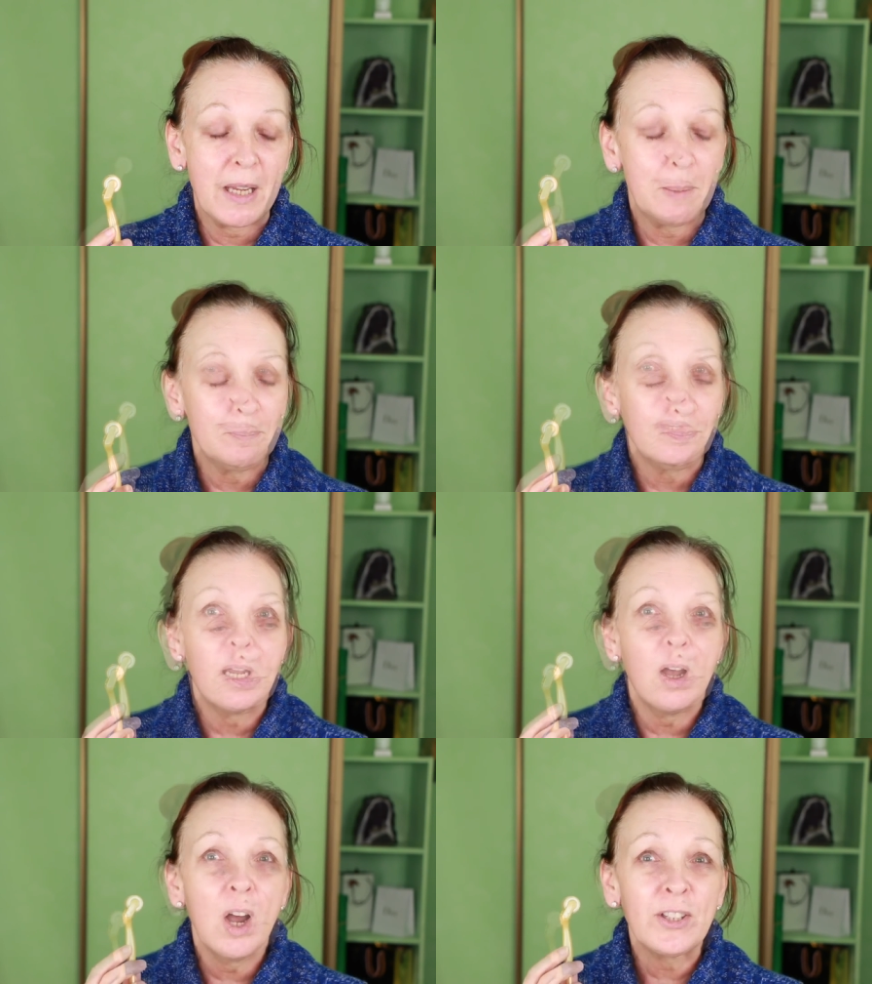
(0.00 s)
Um,
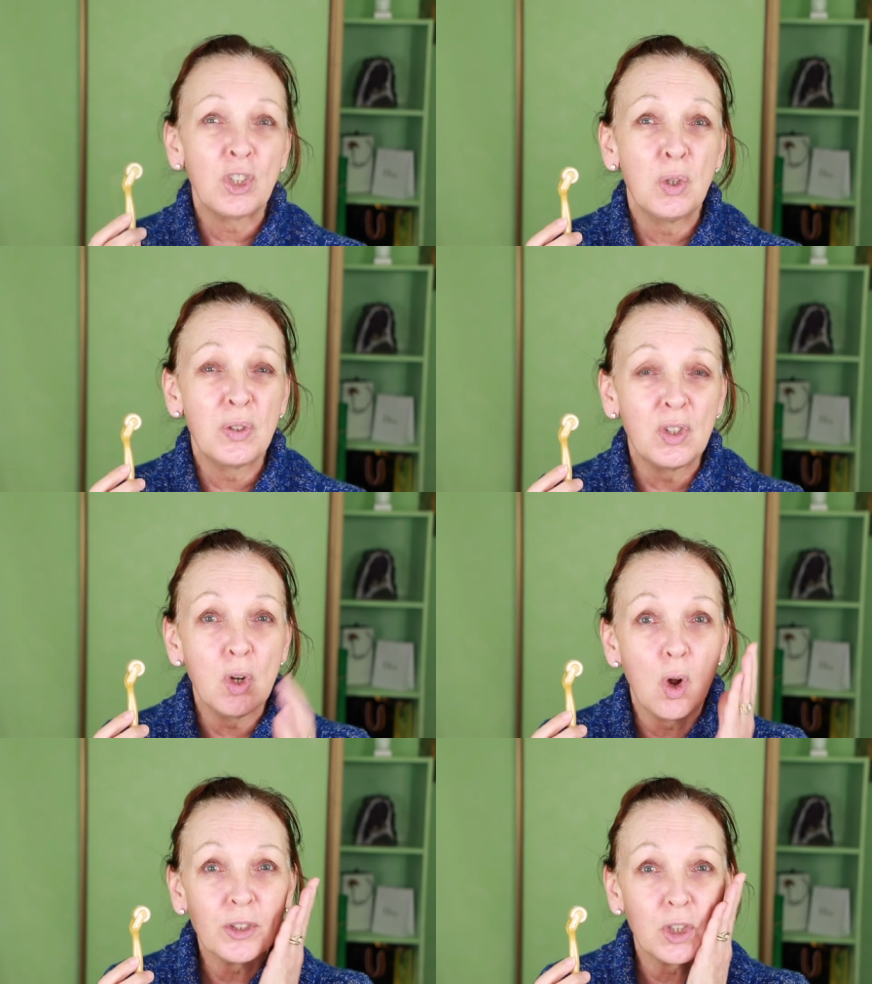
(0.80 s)
I choose
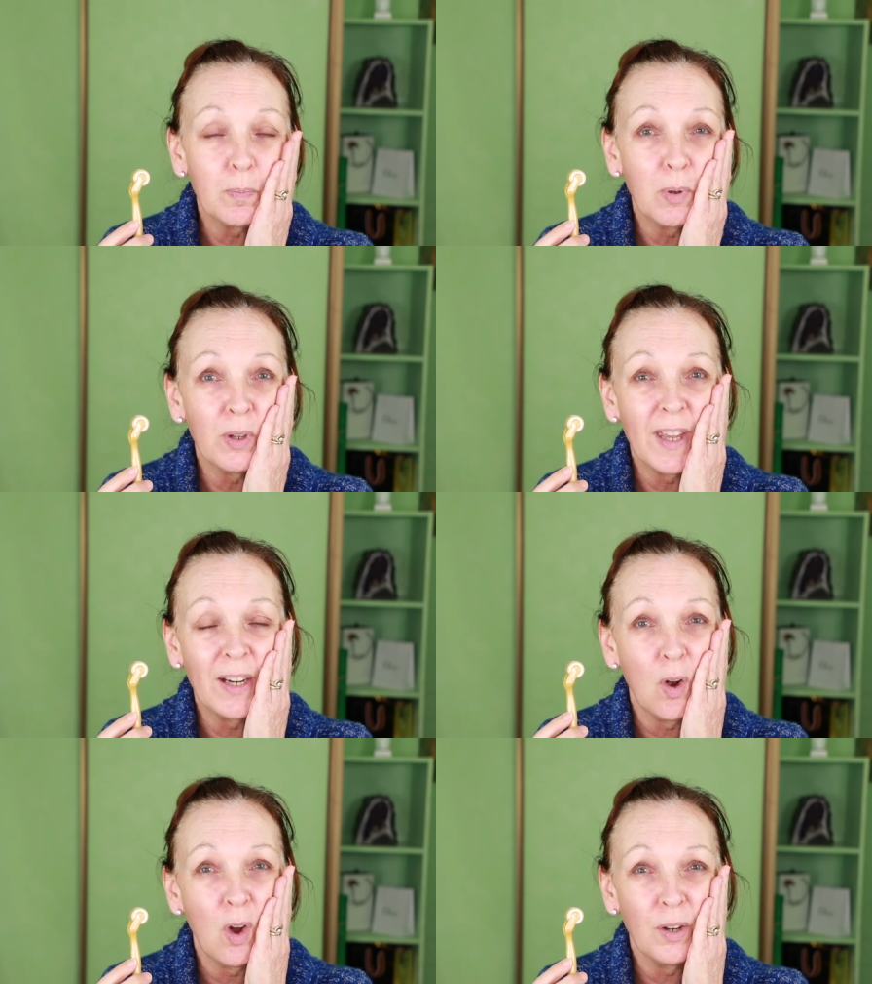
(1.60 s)
not to put
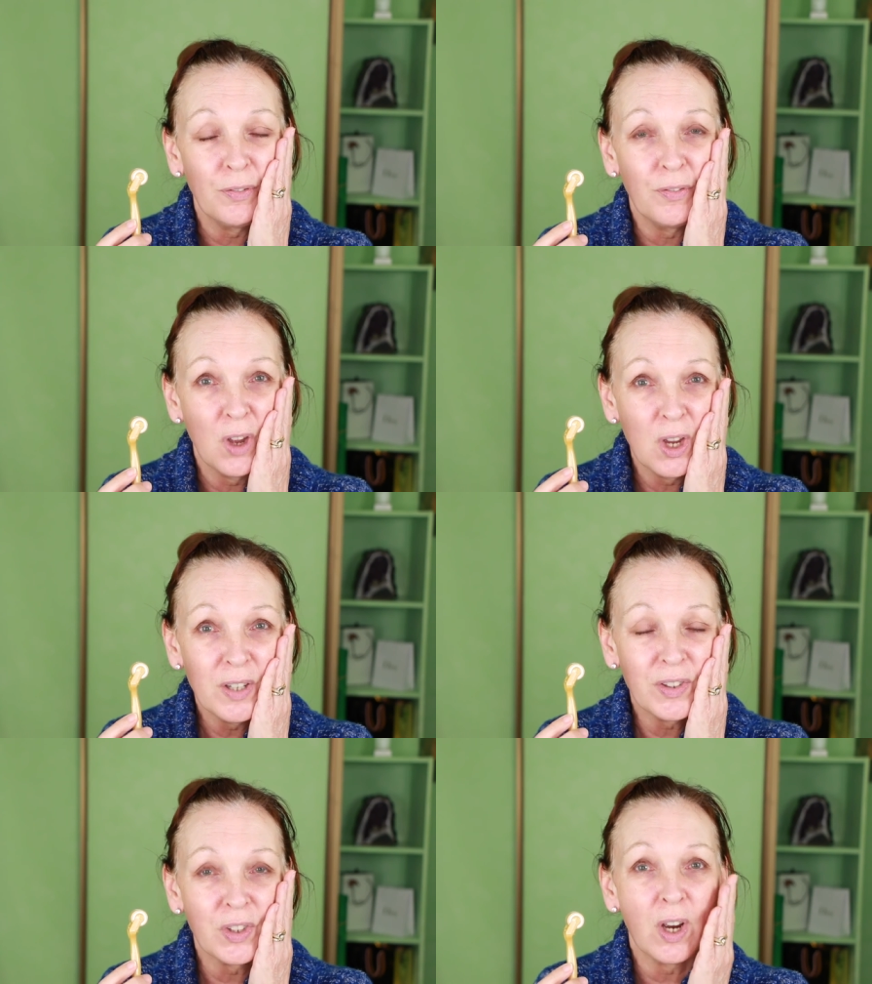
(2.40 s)
that on
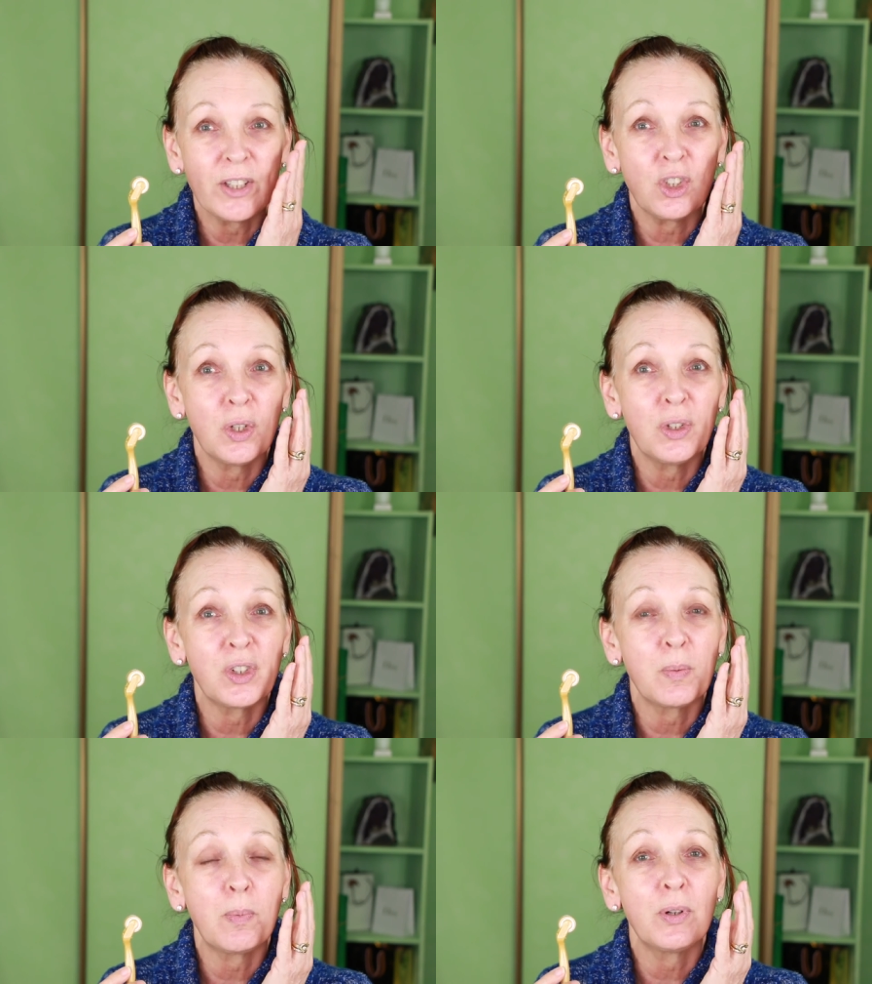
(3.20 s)
first. I choose
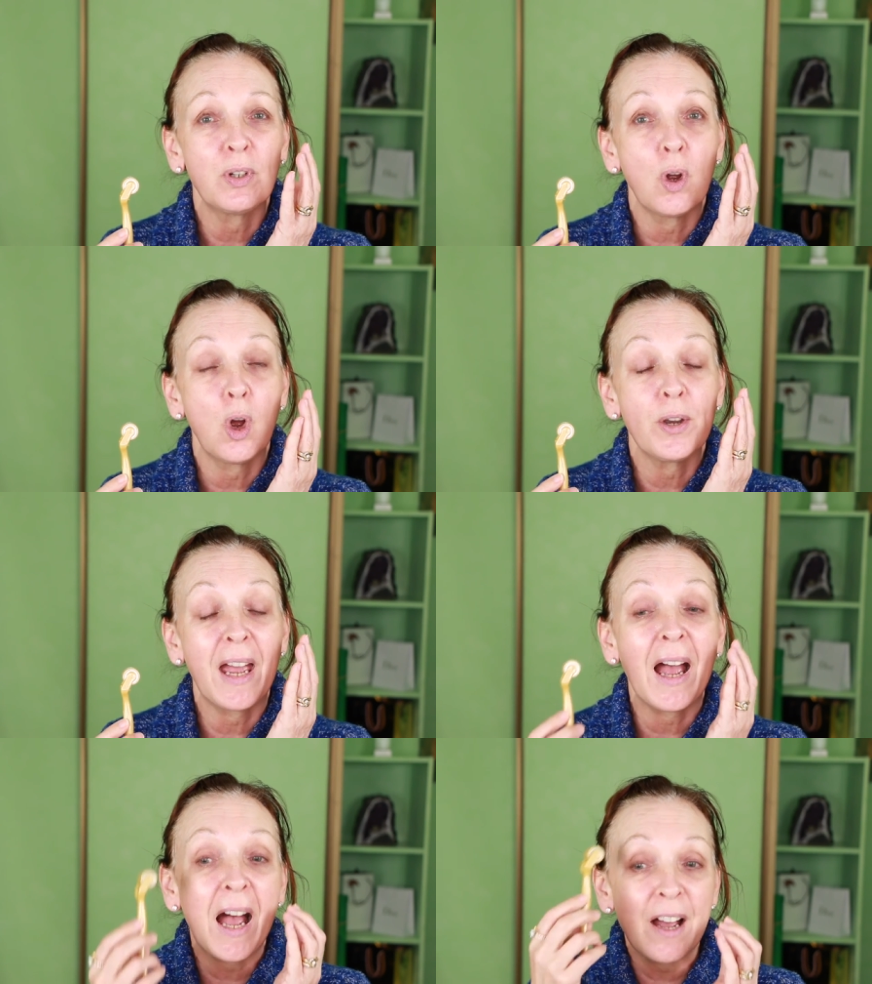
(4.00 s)
to put it
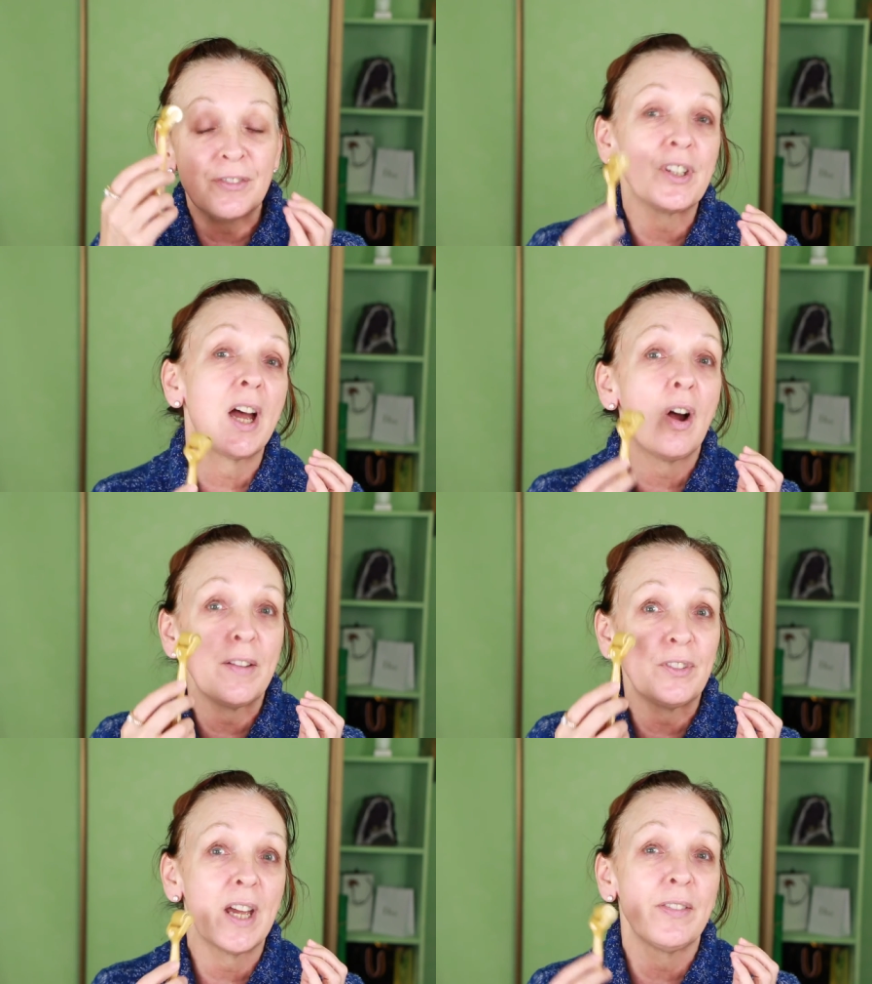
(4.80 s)
on after
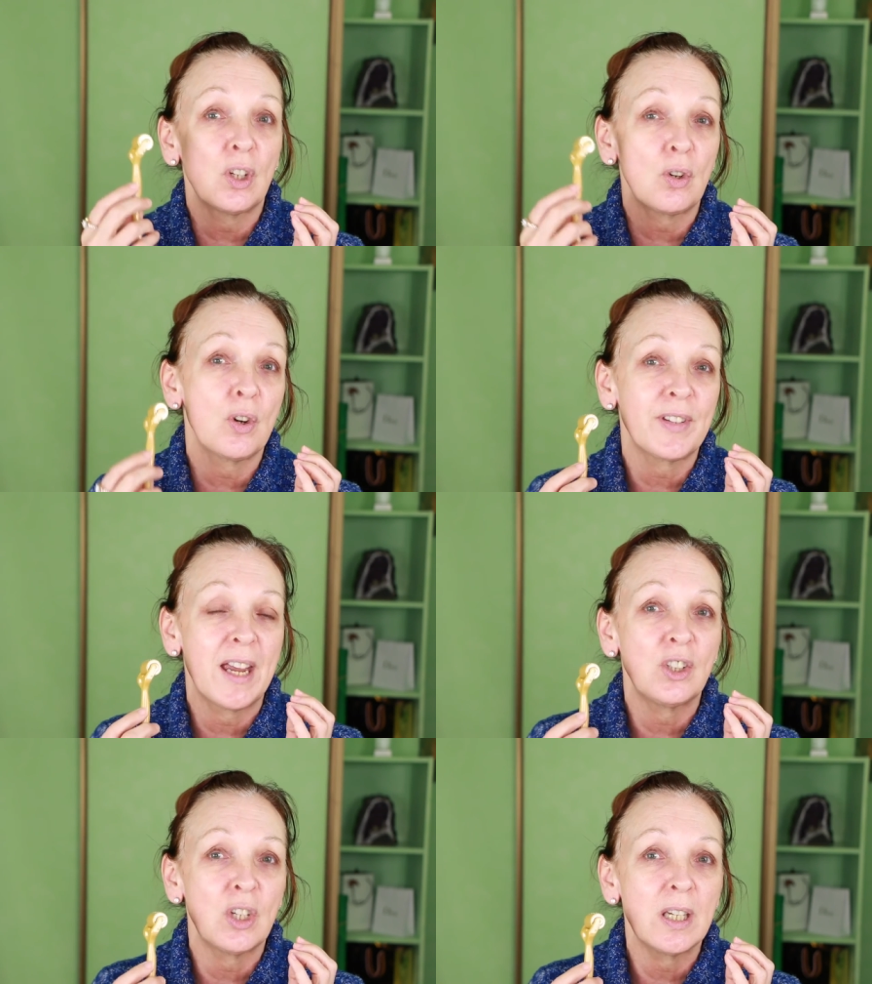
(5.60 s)
I've done the cross
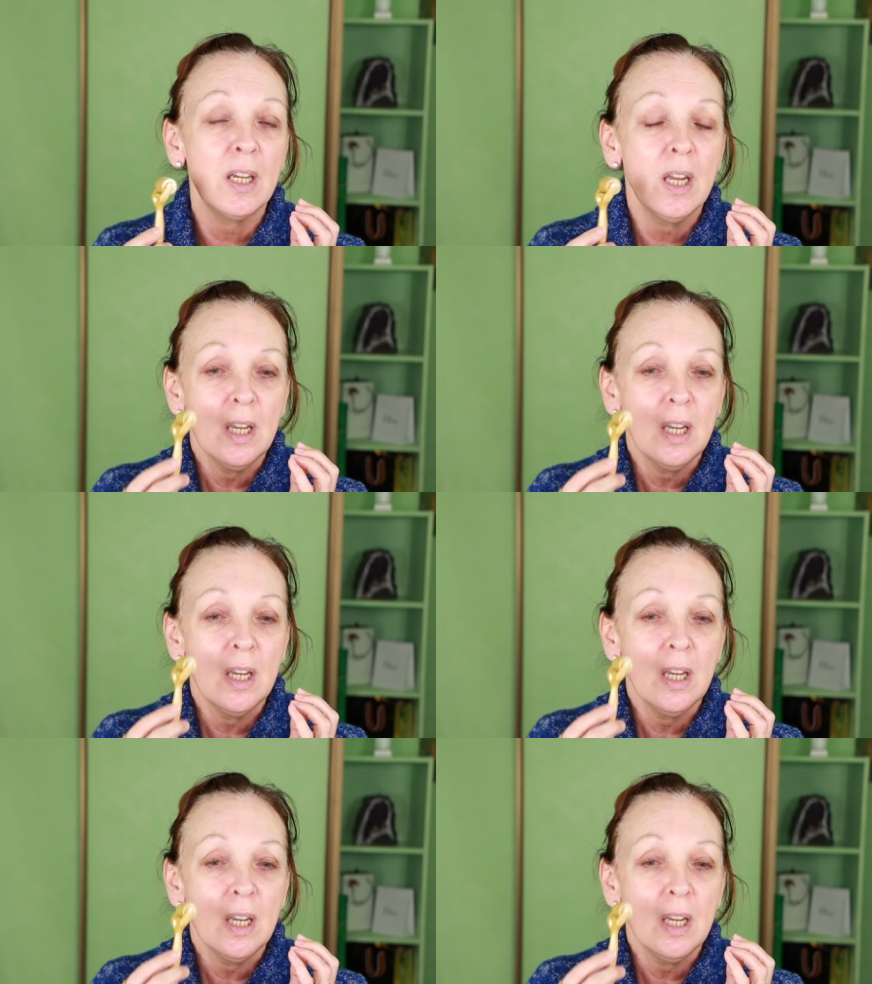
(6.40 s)
hatching.